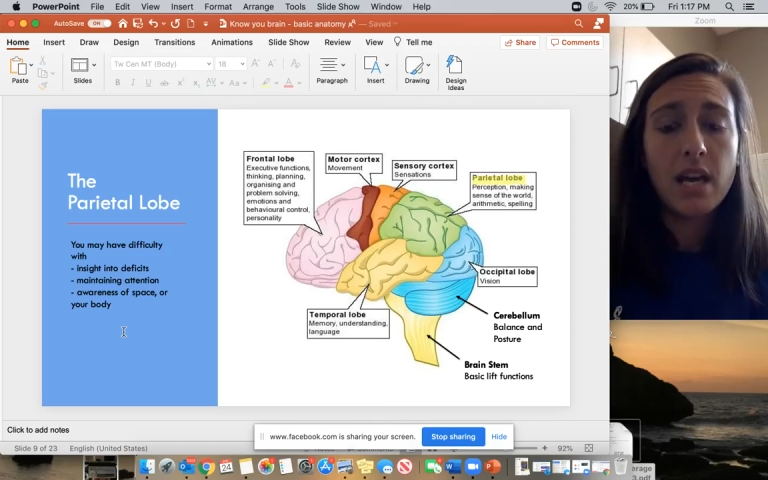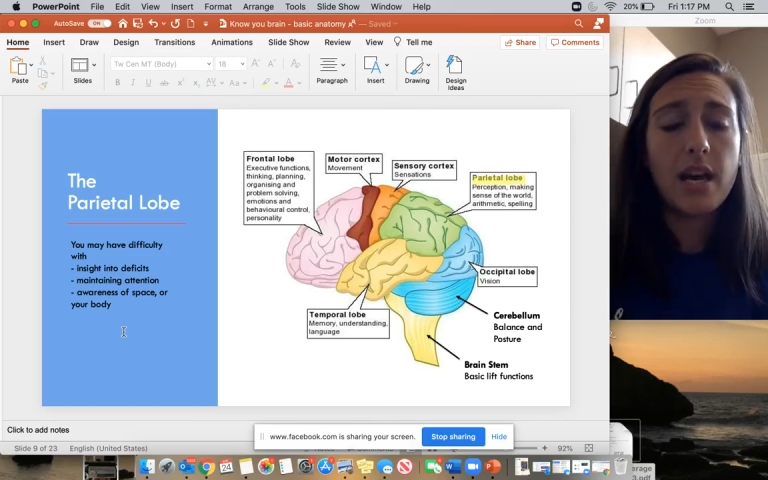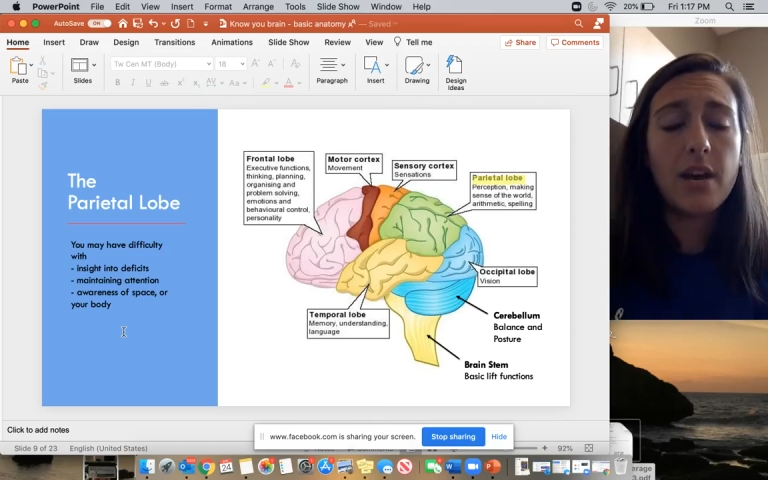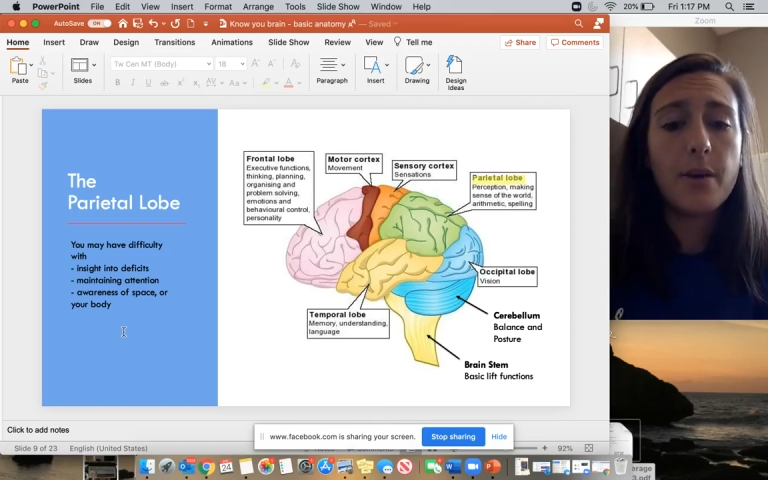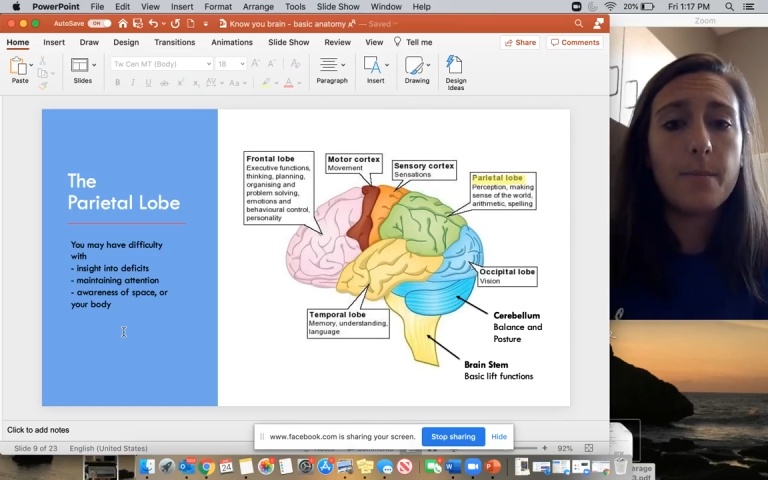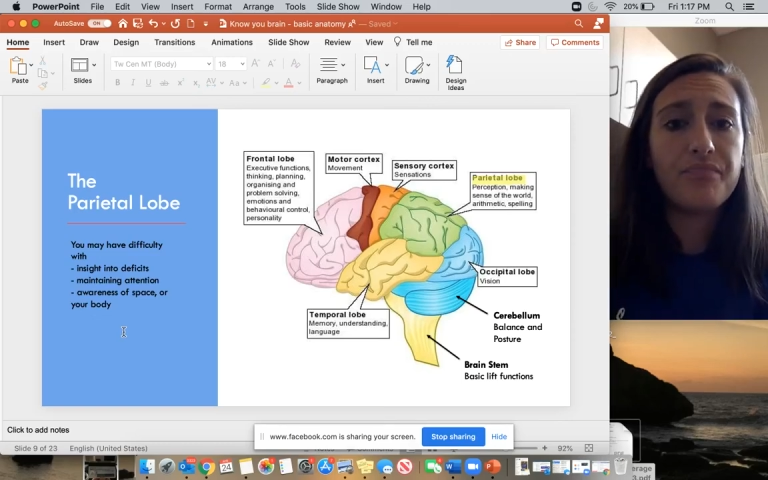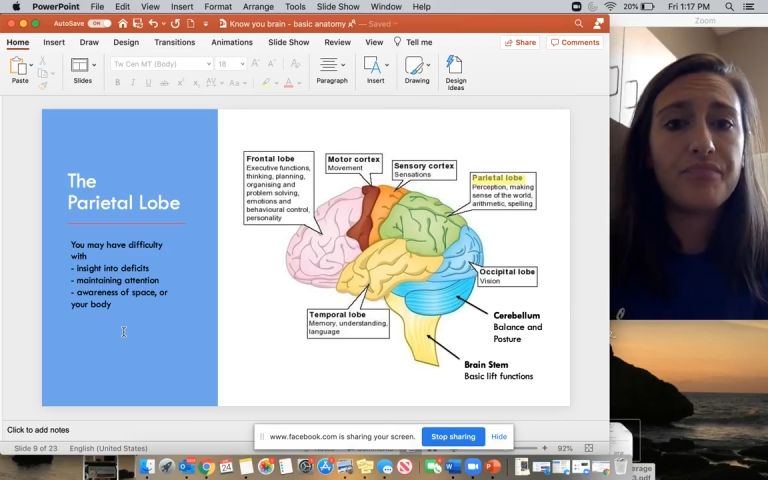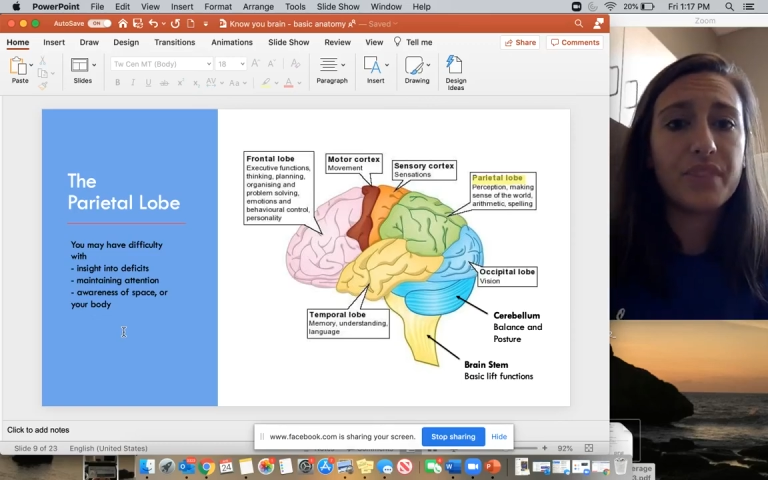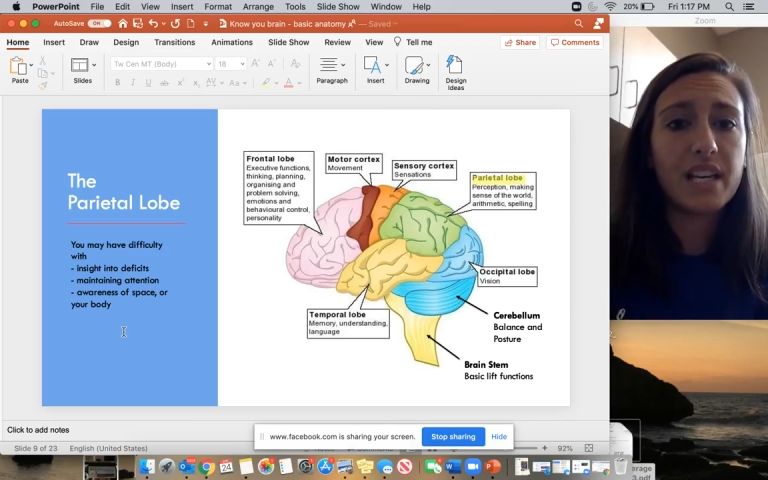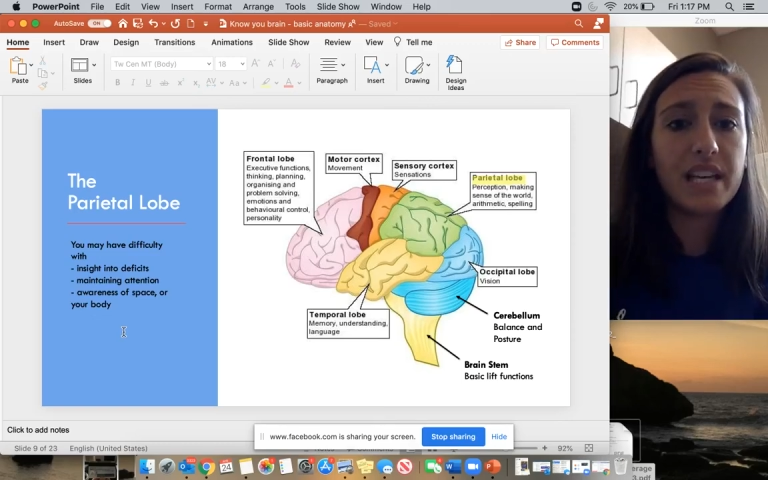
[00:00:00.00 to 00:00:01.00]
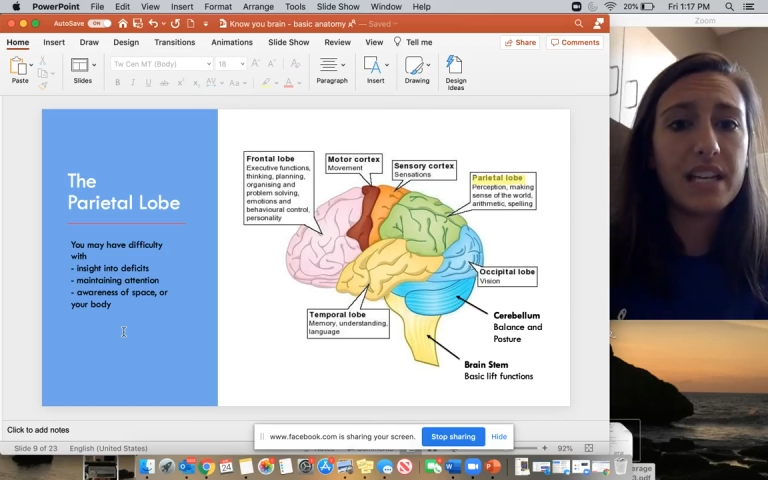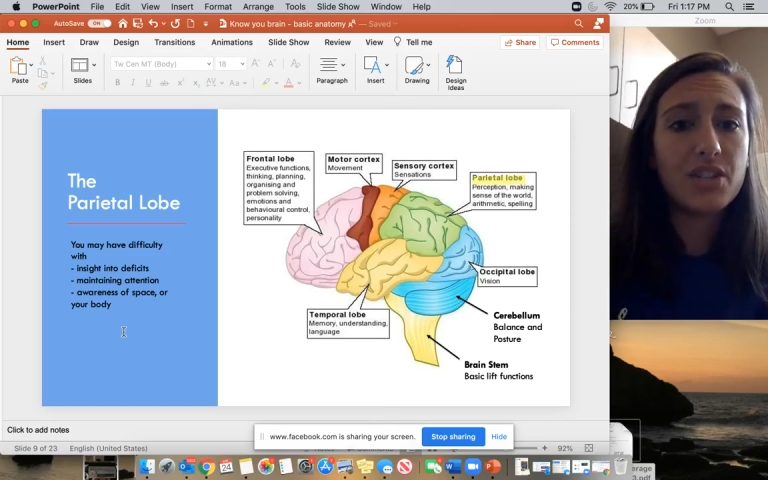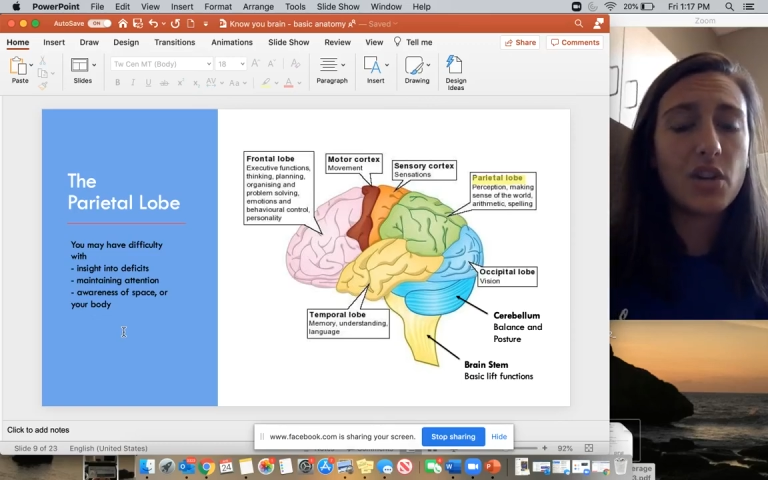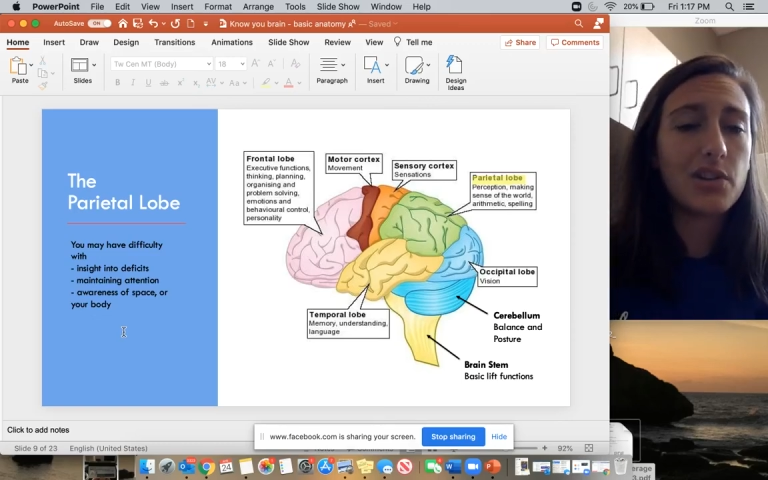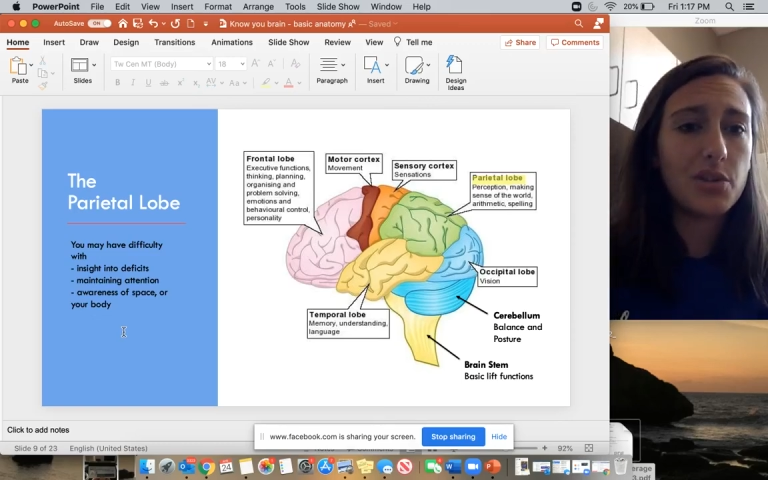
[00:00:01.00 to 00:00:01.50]

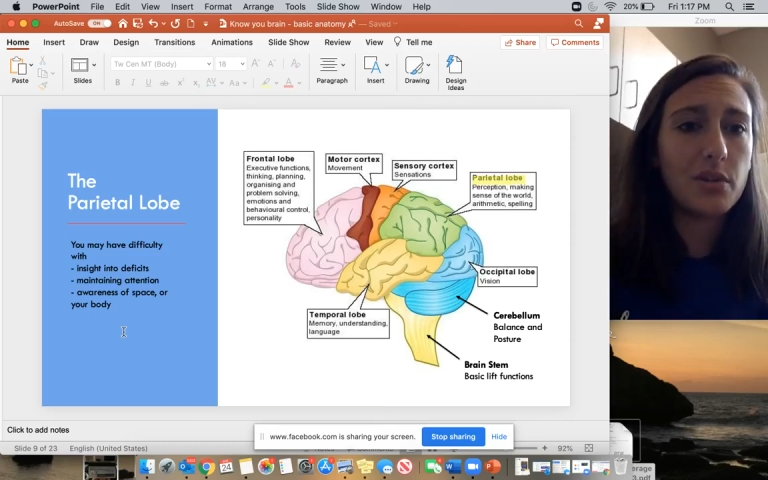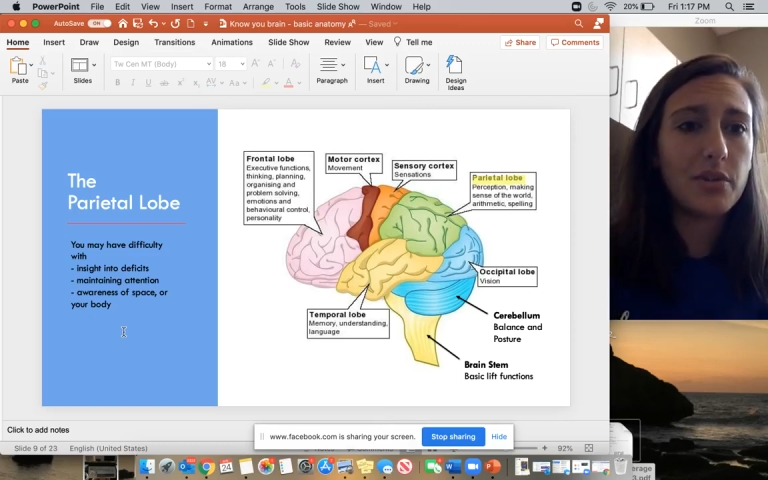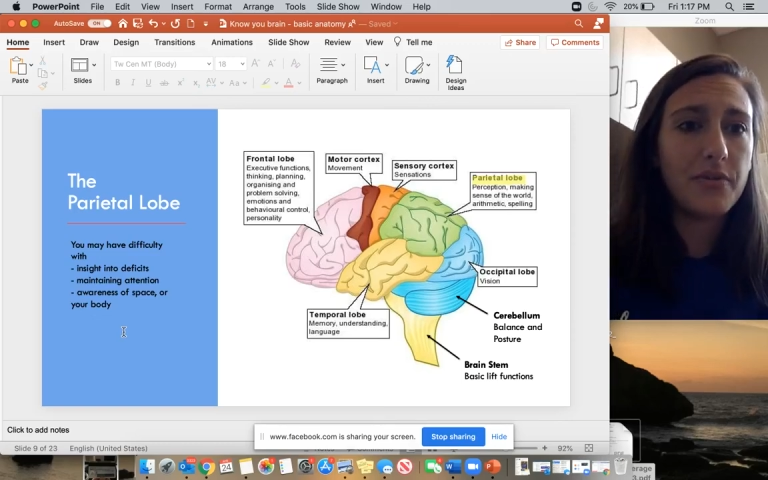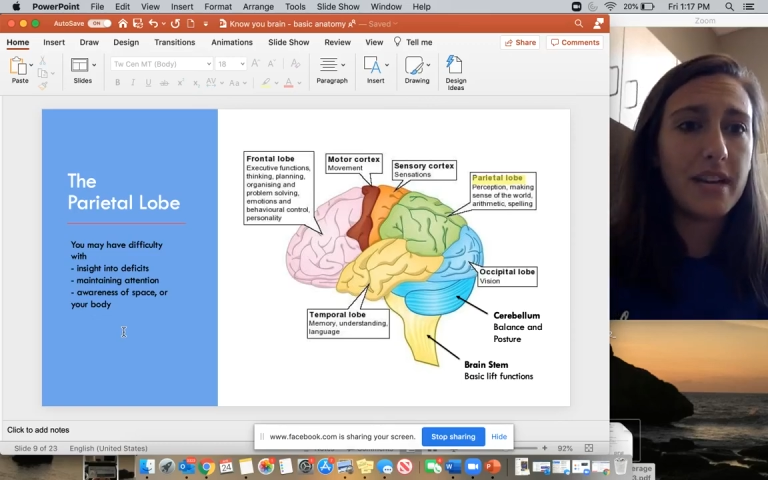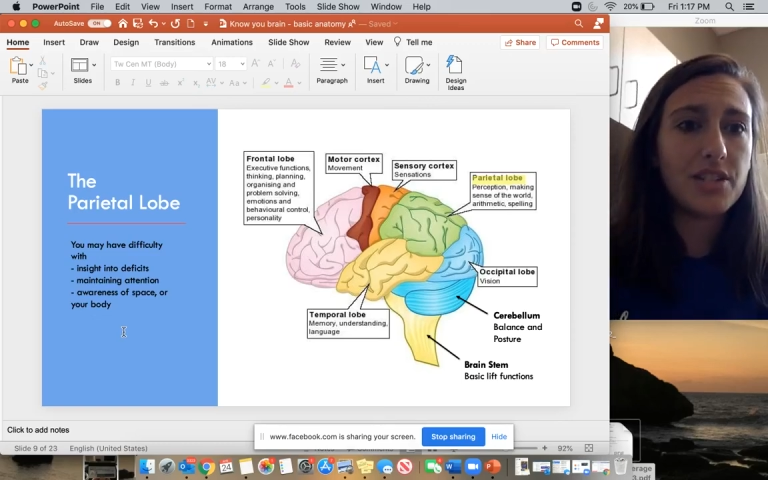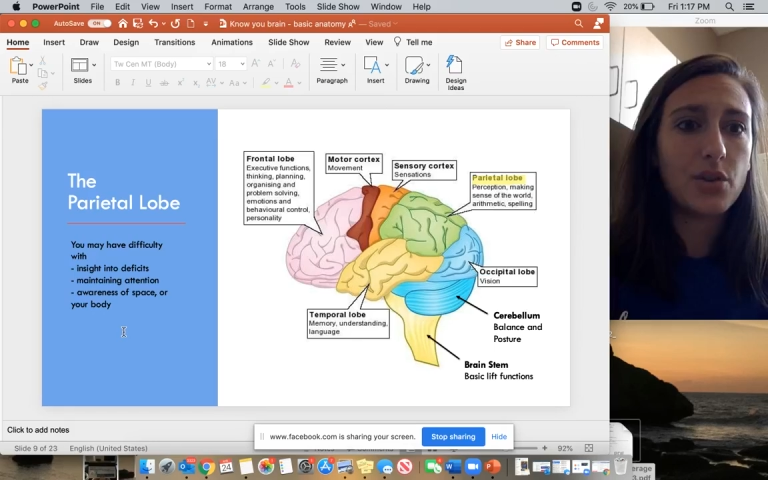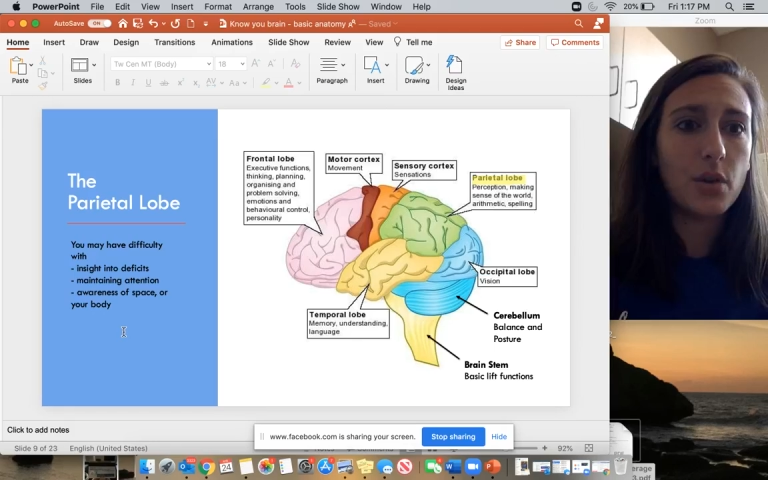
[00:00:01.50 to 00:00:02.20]
It also affects